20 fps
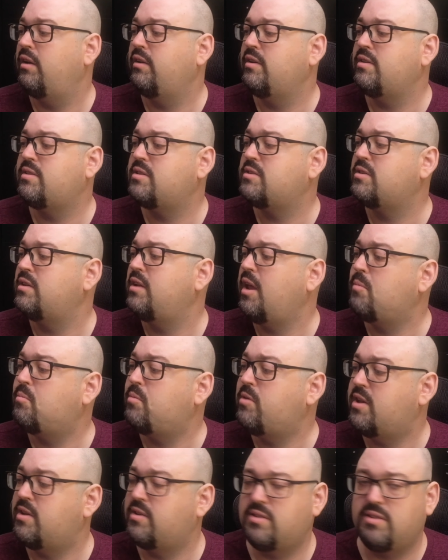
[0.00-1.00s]
this is an
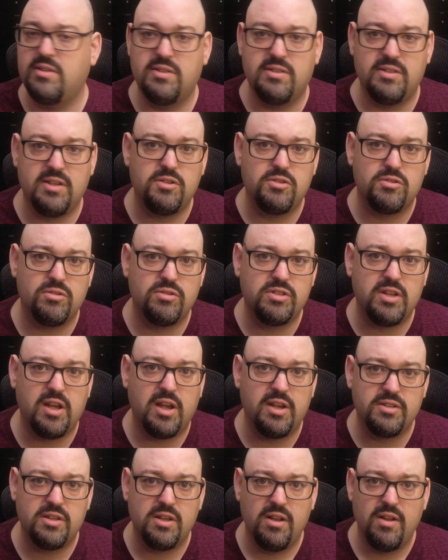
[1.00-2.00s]
APS-C sensor
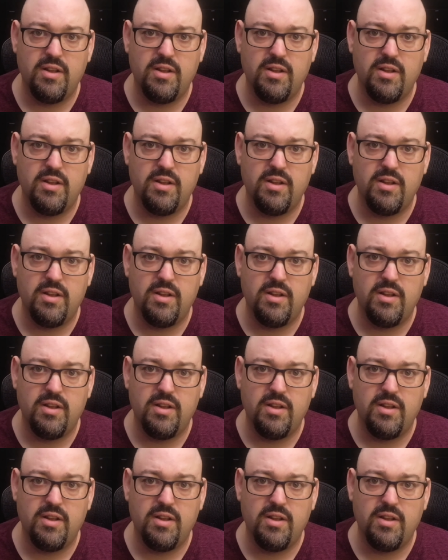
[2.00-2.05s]
size.